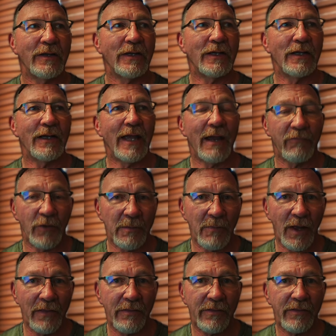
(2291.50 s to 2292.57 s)
uh, every
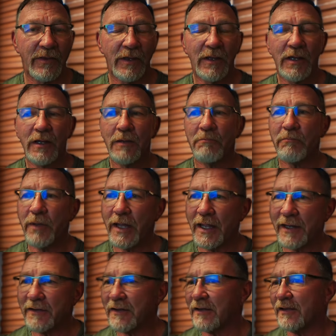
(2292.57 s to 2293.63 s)
month,
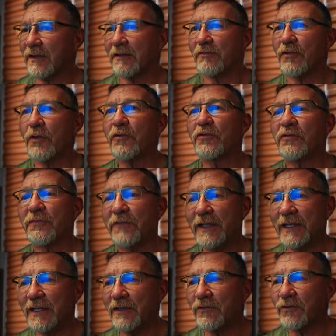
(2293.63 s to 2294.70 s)
but those
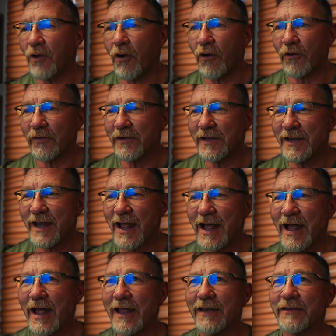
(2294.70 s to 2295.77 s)
fees are
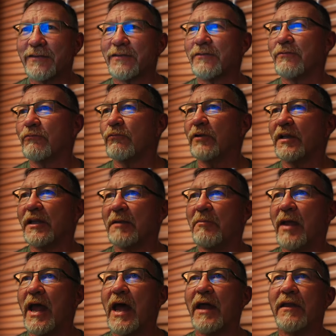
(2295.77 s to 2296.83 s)
not really
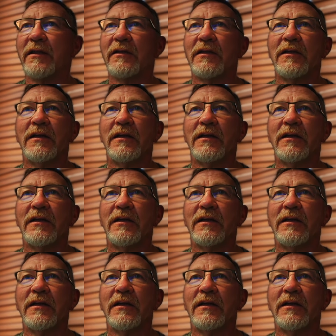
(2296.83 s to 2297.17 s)
bad.